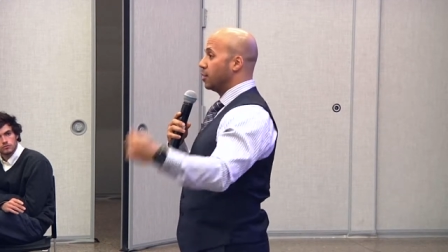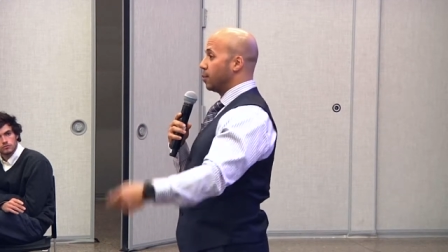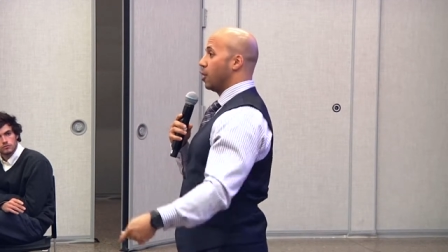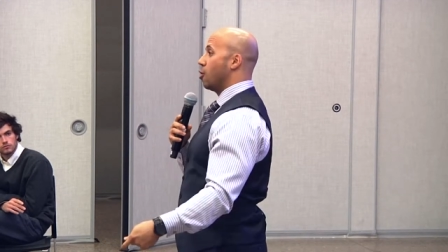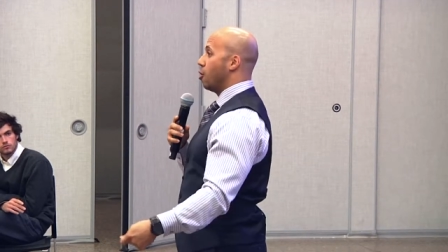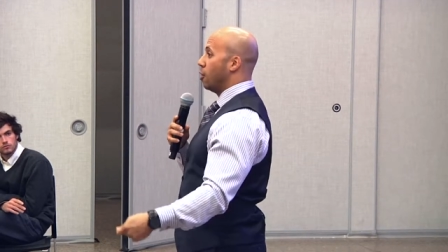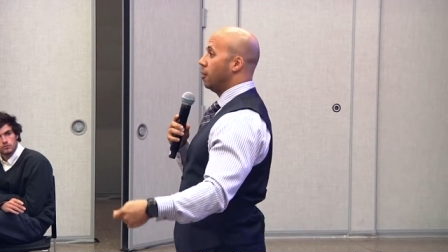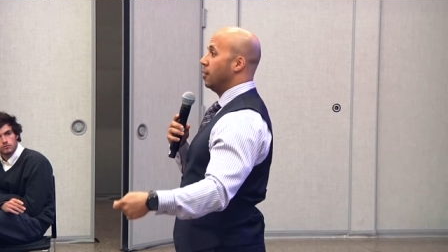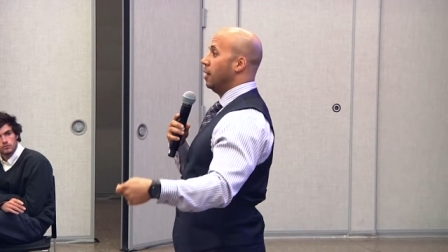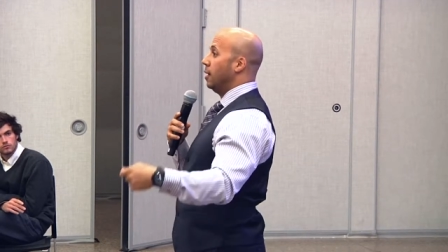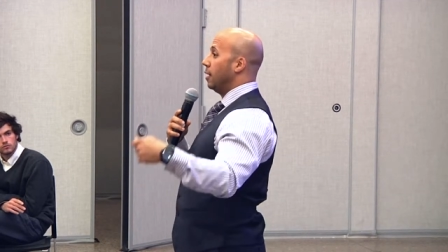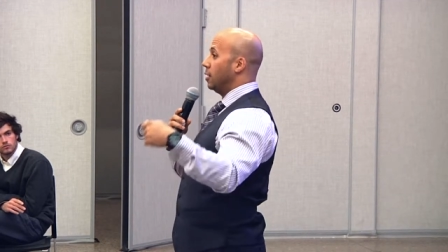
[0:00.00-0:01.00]
here's my card,
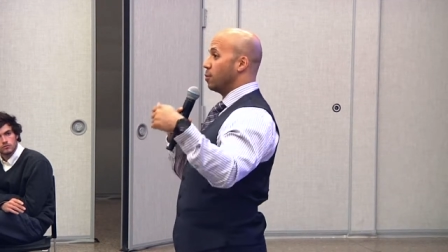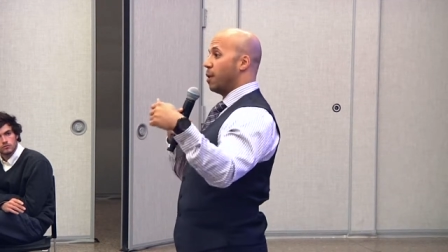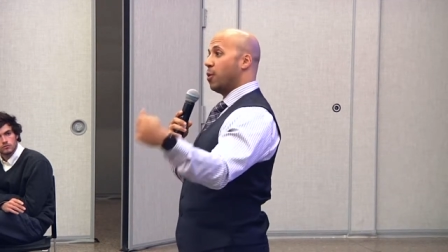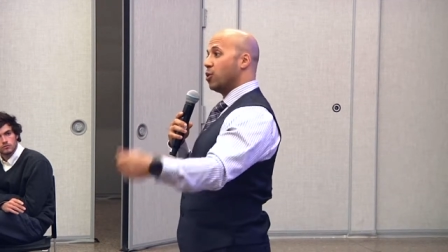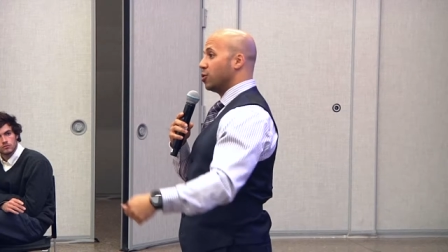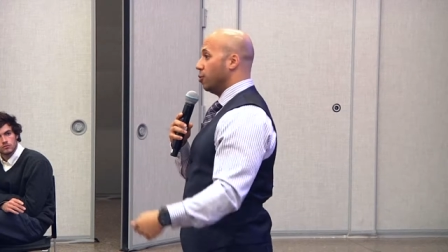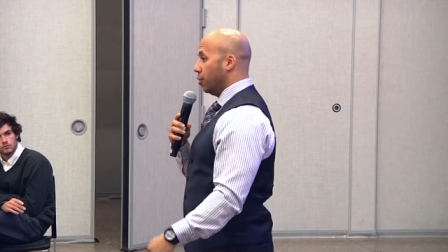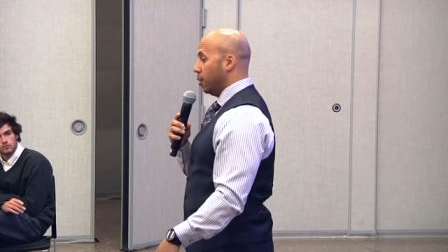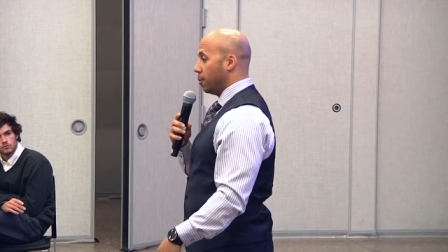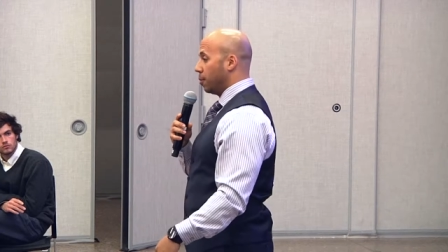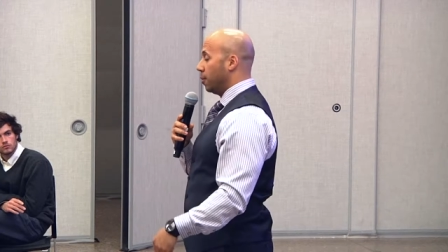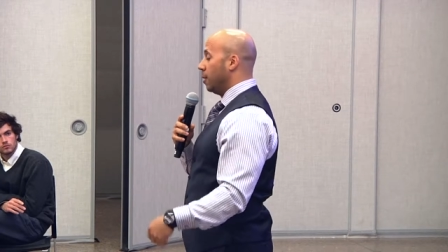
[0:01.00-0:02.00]
here's my personal
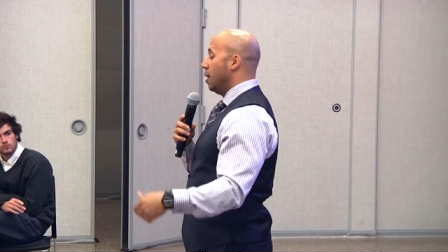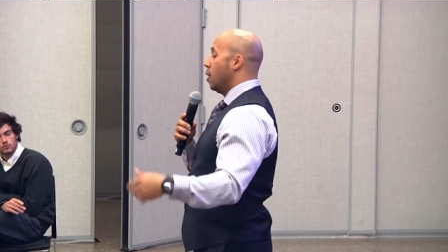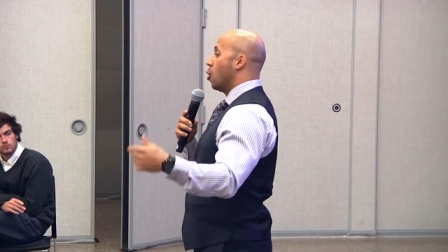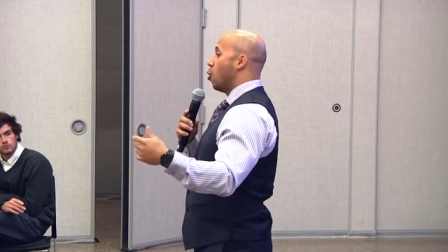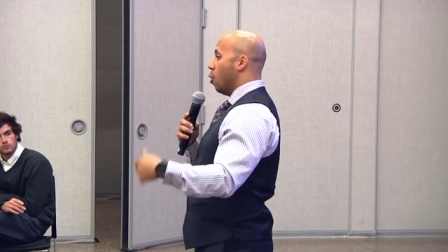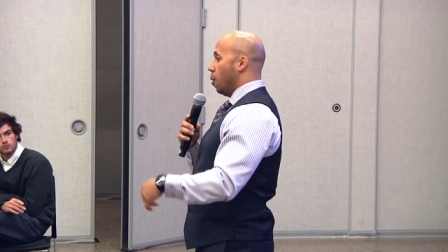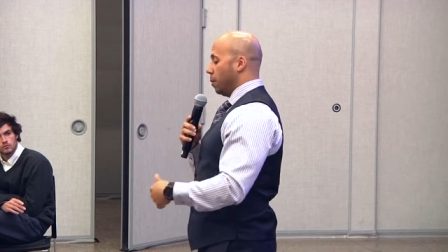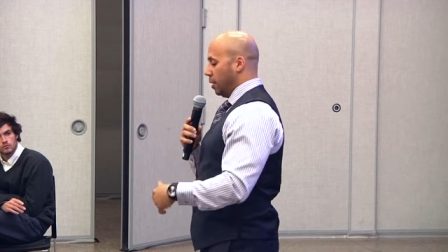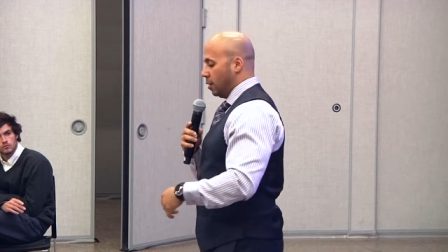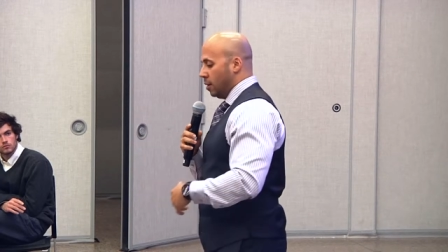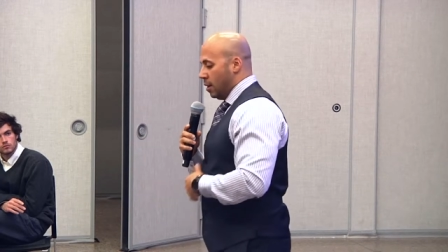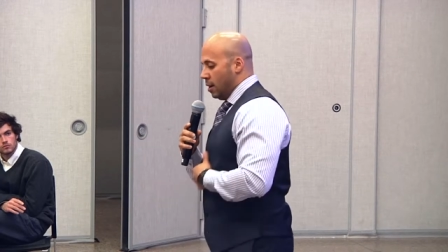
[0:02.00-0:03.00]
number, call
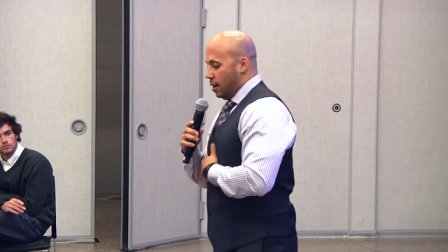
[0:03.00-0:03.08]
me.